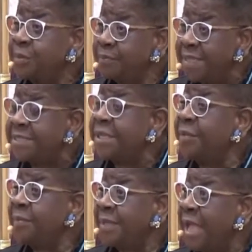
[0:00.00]
to mess
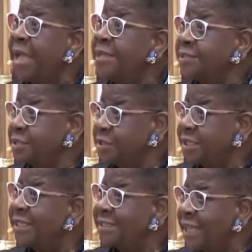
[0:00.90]
up
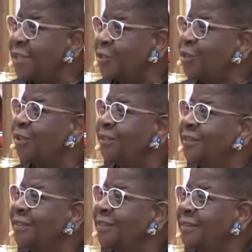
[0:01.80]
God's
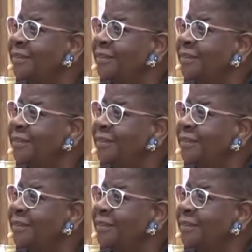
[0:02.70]
intention.